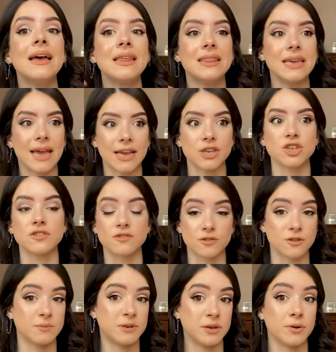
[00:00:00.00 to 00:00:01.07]
the ancient
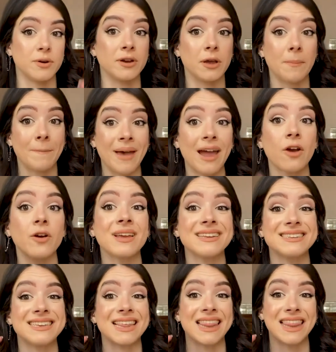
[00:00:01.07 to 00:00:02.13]
source material and comparing it
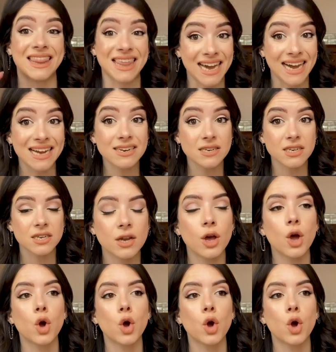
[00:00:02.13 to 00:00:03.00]
to that